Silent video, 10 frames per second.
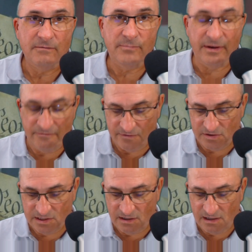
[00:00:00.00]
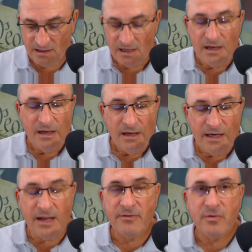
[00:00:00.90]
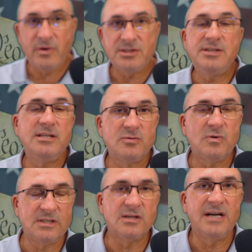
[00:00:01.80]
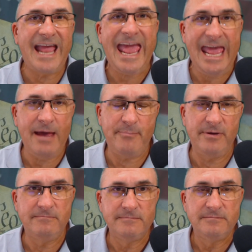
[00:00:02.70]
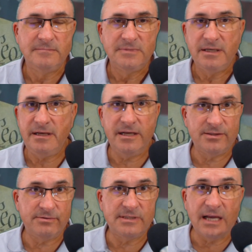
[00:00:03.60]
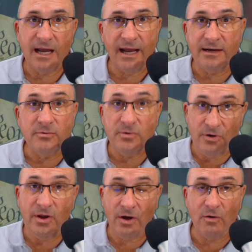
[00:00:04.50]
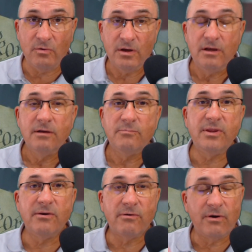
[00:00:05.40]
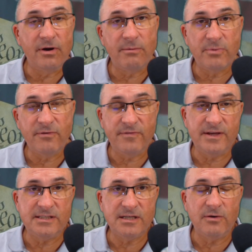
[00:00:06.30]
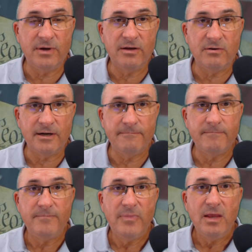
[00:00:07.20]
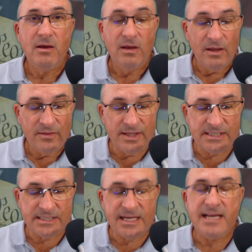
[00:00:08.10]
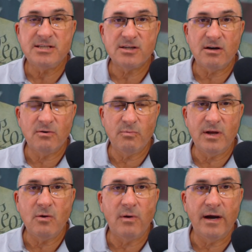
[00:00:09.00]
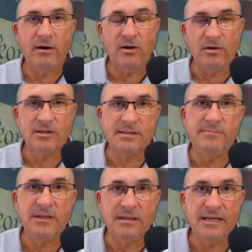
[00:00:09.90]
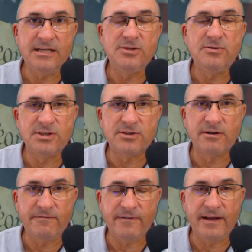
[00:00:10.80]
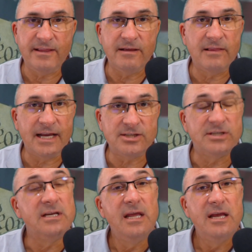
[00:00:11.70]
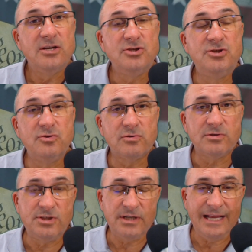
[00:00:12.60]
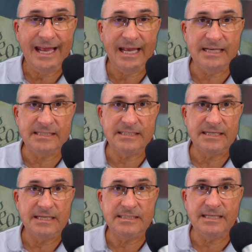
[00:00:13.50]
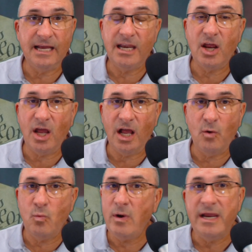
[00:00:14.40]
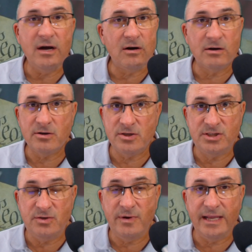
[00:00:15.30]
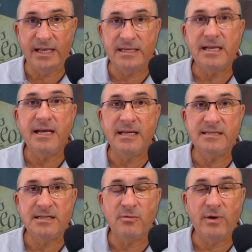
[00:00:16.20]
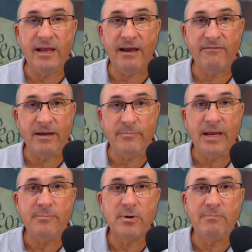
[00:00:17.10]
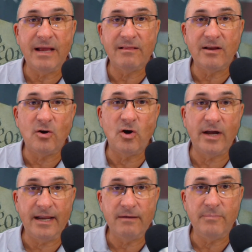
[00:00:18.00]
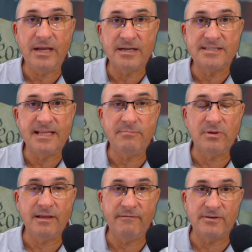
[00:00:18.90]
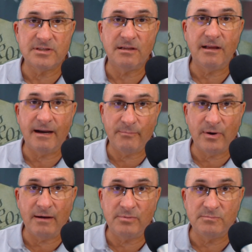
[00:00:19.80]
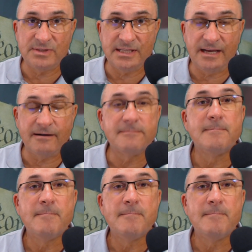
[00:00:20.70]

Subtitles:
Benford's law. Now, the question is, what's going to happen? And the answer is, I don't know. But there are a number of things going on. The states are required ultimately to certify the election. Georgia has said, we aren't doing it until we have a paper ballot audit because they believe there's a lot of problems there.